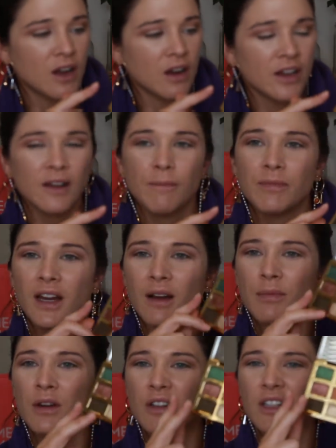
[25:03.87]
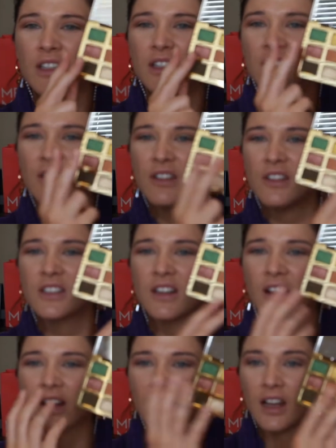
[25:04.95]
I'm not gonna use
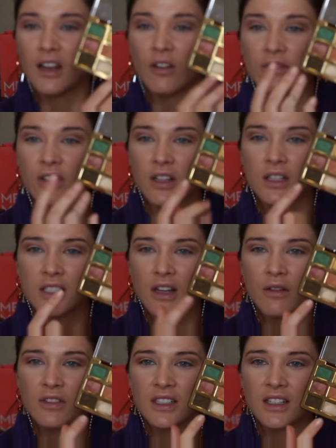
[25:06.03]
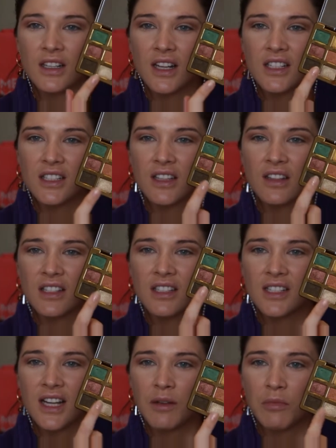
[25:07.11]
like a lot of it because obviously it's a
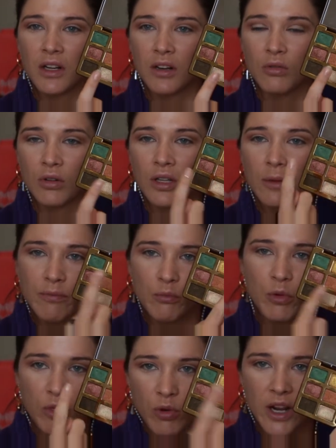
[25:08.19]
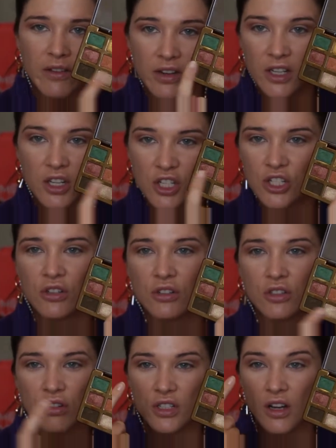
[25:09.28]
statement look with whatever you
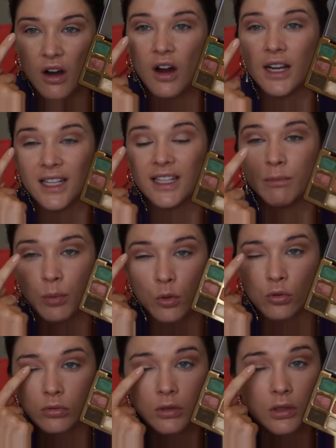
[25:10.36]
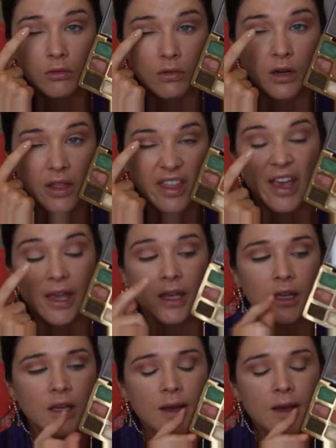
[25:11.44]
choose on your eyelid ball right there.